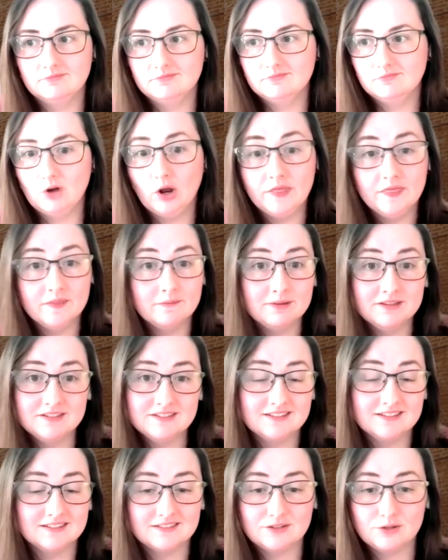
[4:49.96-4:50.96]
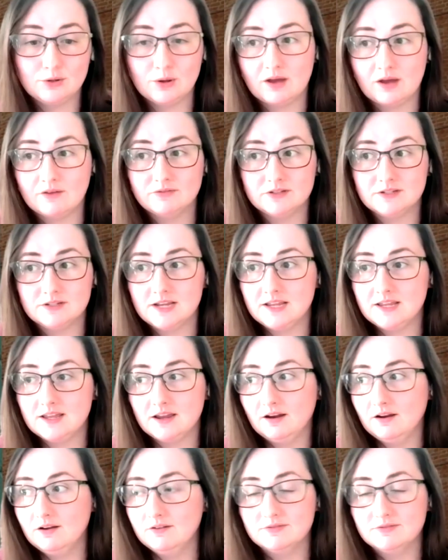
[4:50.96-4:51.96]
run the business. You have to take
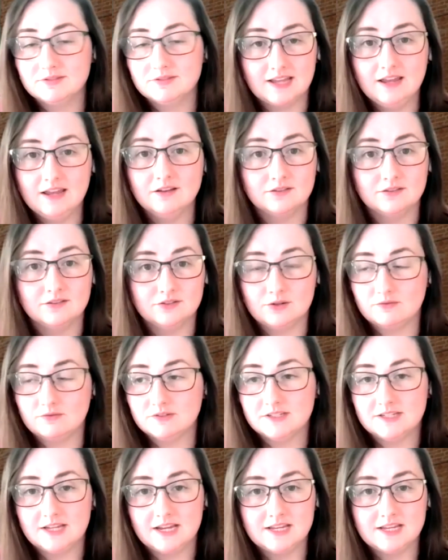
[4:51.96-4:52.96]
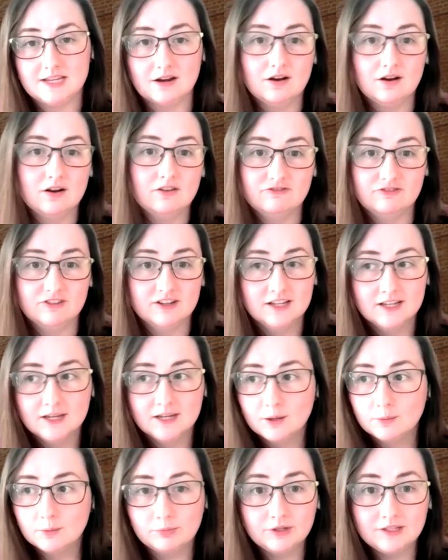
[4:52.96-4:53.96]
care of sales. You have to take care of
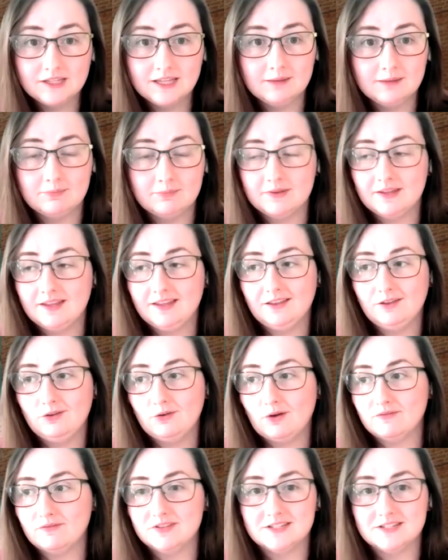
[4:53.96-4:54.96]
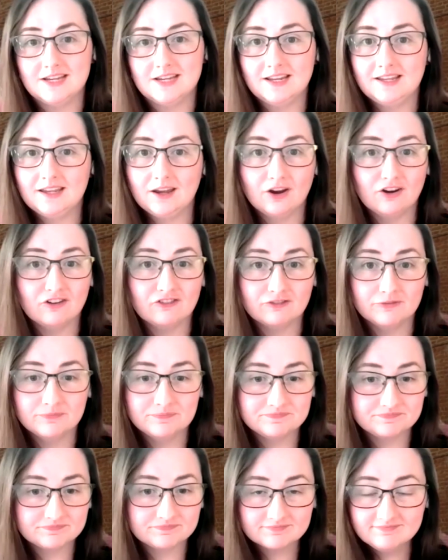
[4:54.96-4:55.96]
bookkeeping. You have to take care of
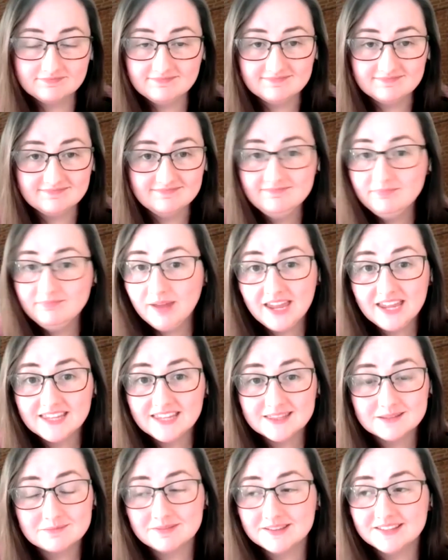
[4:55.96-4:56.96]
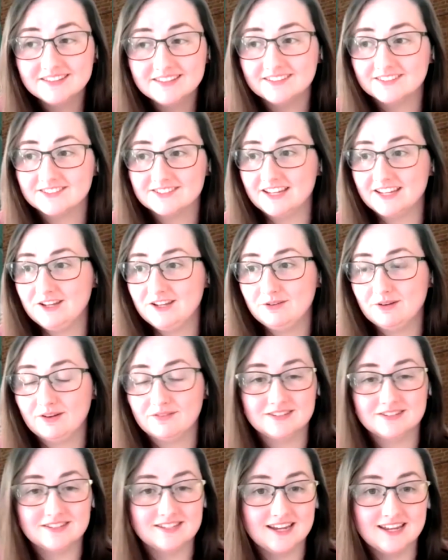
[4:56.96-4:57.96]
paying the bills. And you
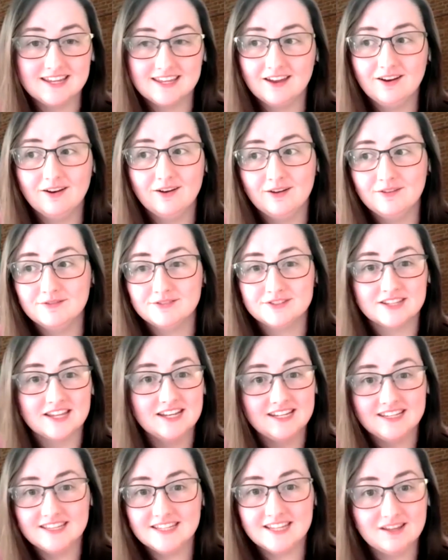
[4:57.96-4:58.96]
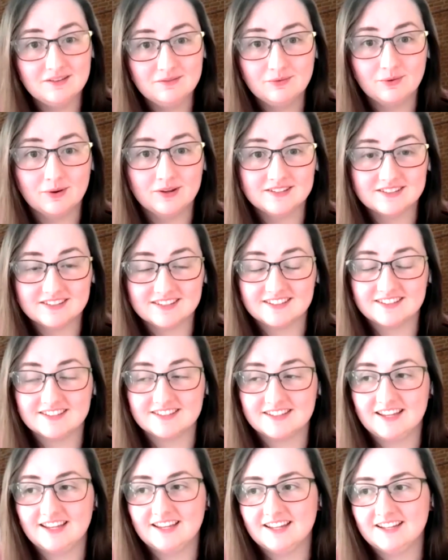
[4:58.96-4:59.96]
have to take care of sending the invoices
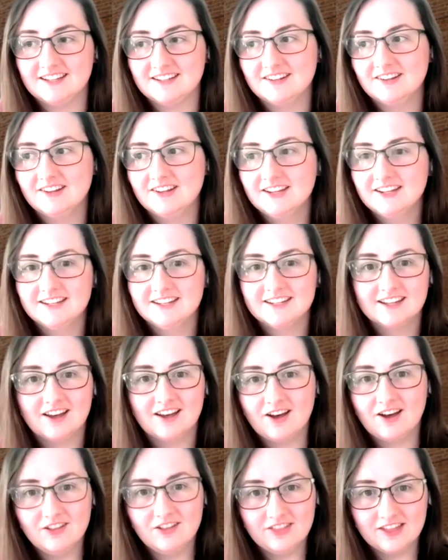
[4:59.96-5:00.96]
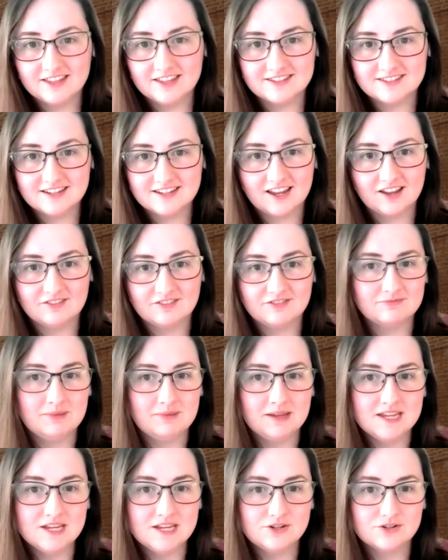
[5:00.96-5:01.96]
and all that stuff,
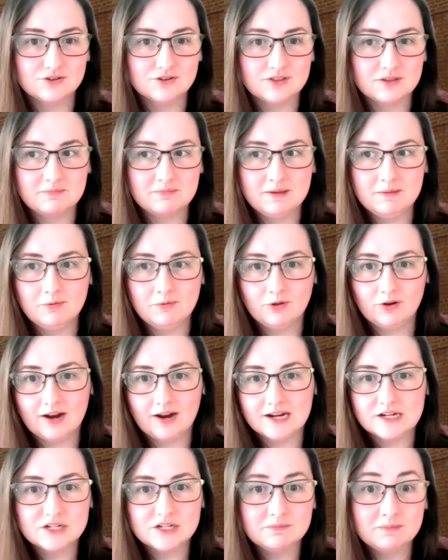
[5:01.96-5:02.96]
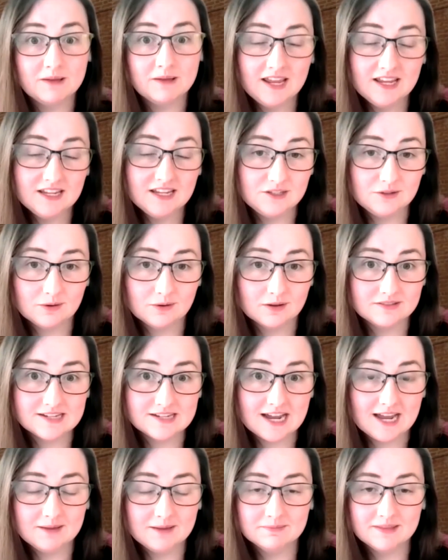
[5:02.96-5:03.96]
making sure that people are actually paying you on
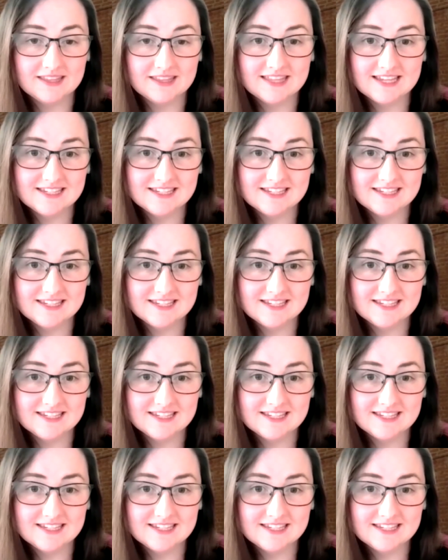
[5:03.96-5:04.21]
time like